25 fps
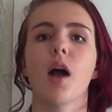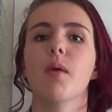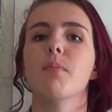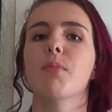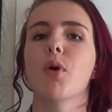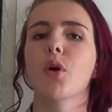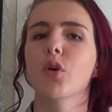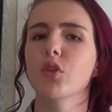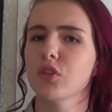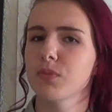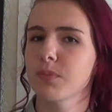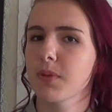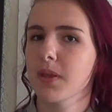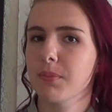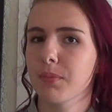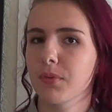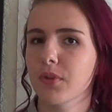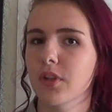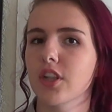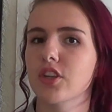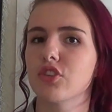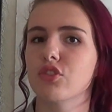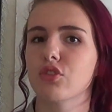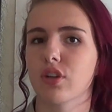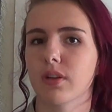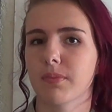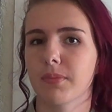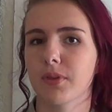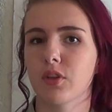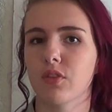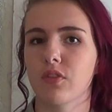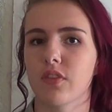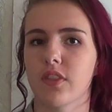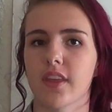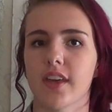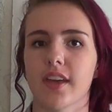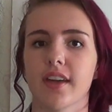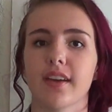Most people
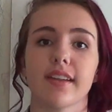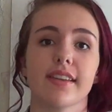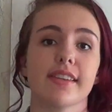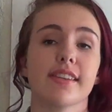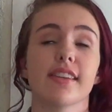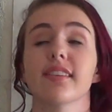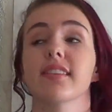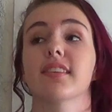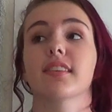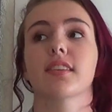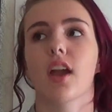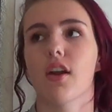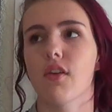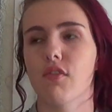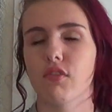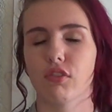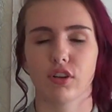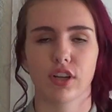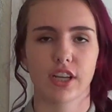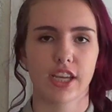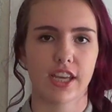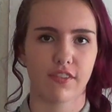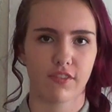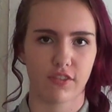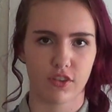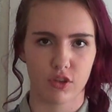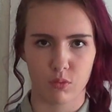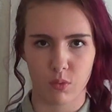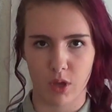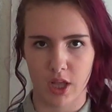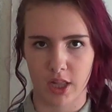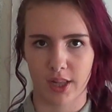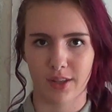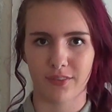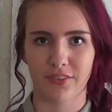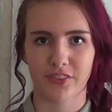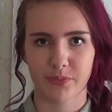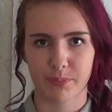attribute the discovery, if you
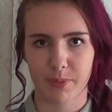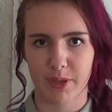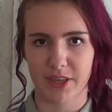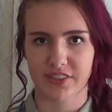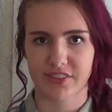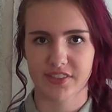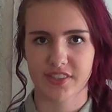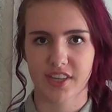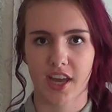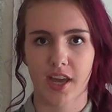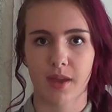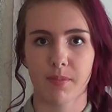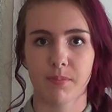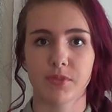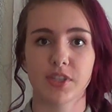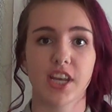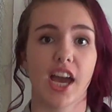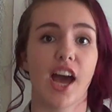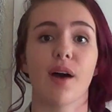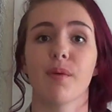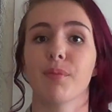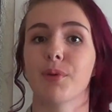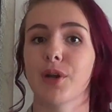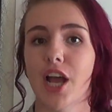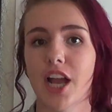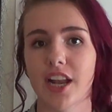will, of space-time to Albert